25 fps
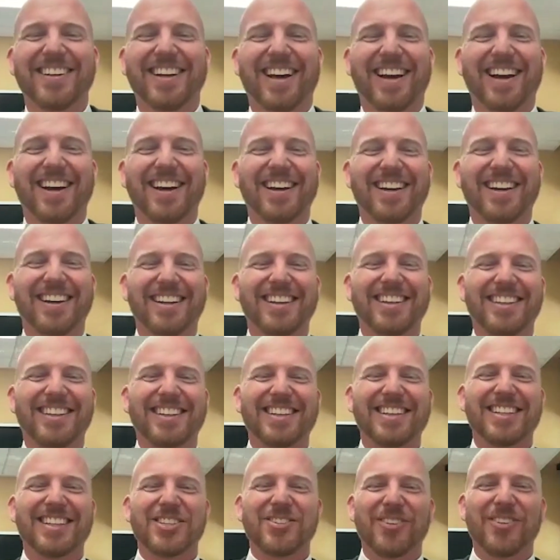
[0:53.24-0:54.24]

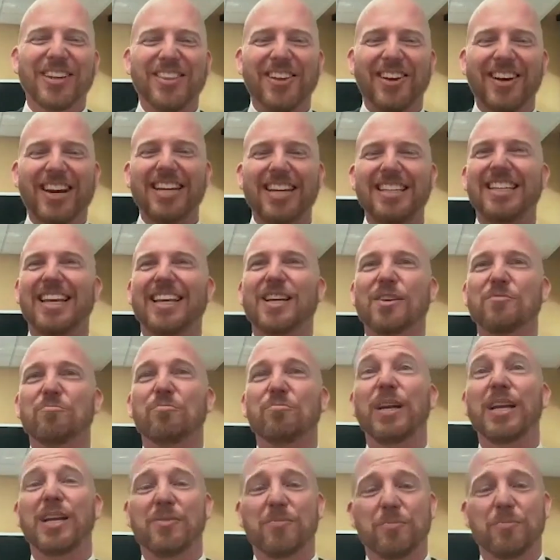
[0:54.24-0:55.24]
So I thought I'd take a
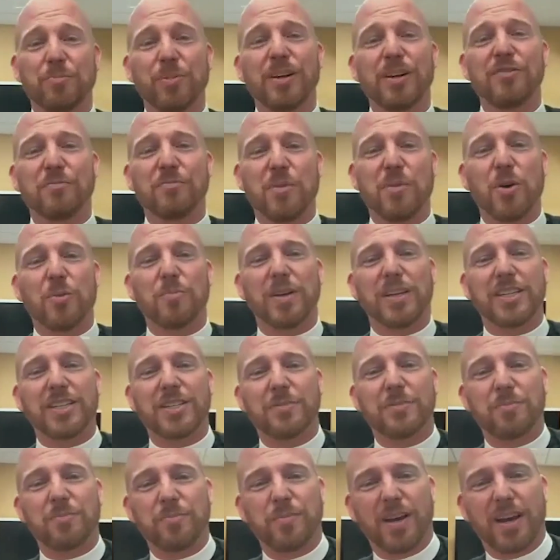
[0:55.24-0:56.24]
brief
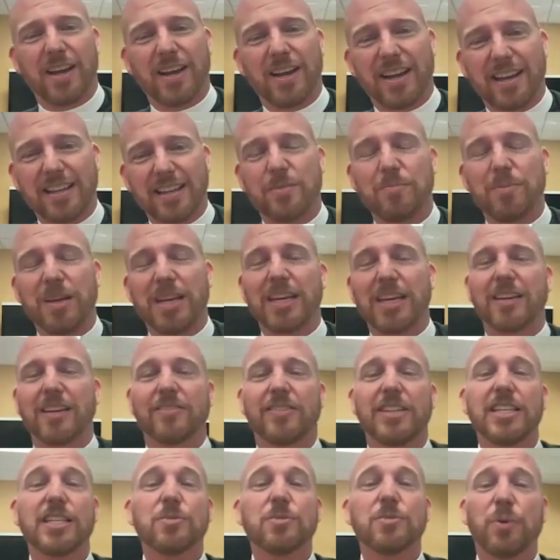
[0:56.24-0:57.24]
moment at the beginning
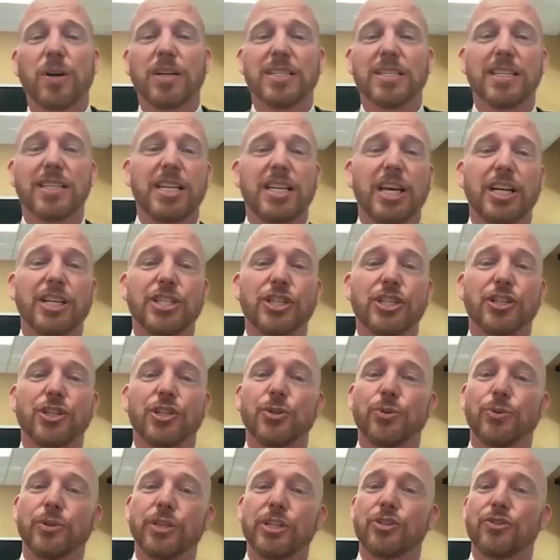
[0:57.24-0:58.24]
of this presentation
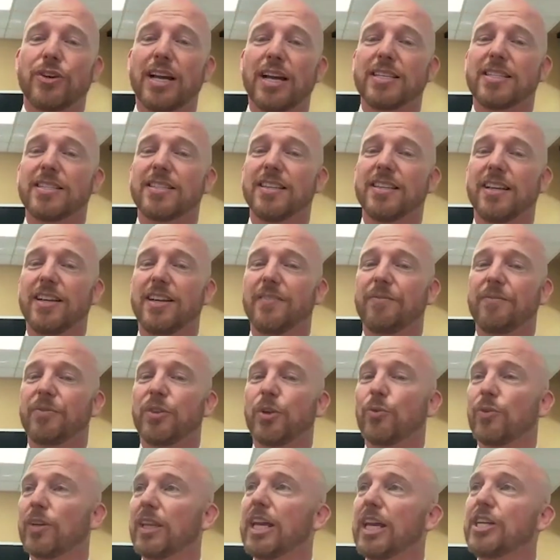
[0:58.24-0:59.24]
to address
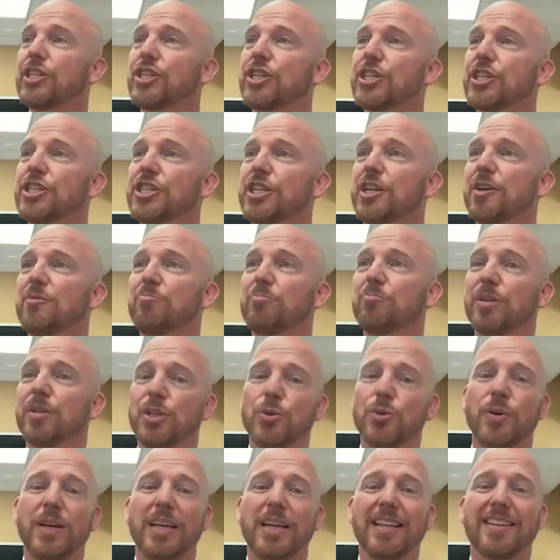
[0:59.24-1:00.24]
the relationship
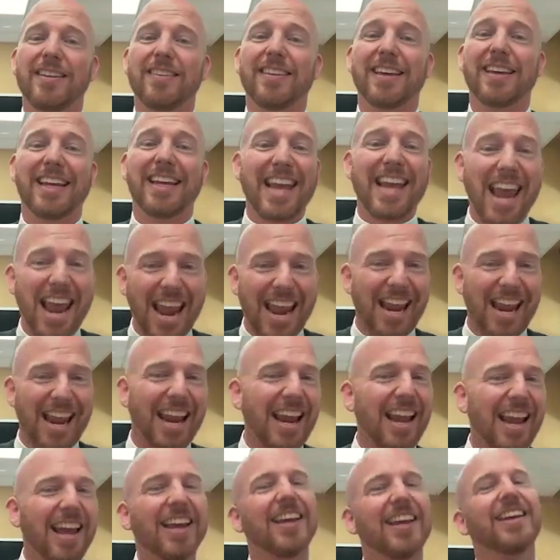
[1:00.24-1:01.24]
between the
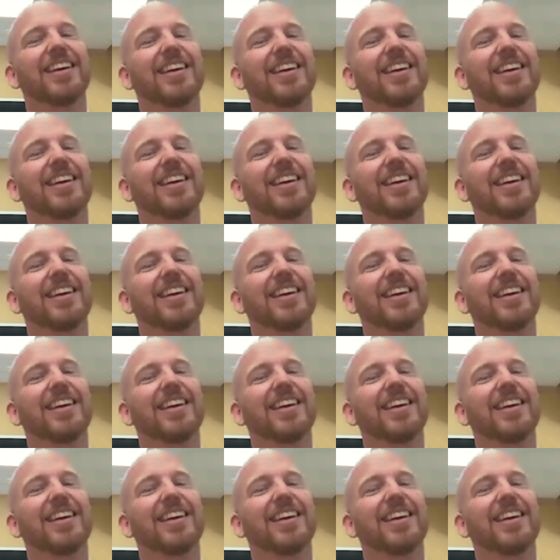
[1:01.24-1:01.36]
king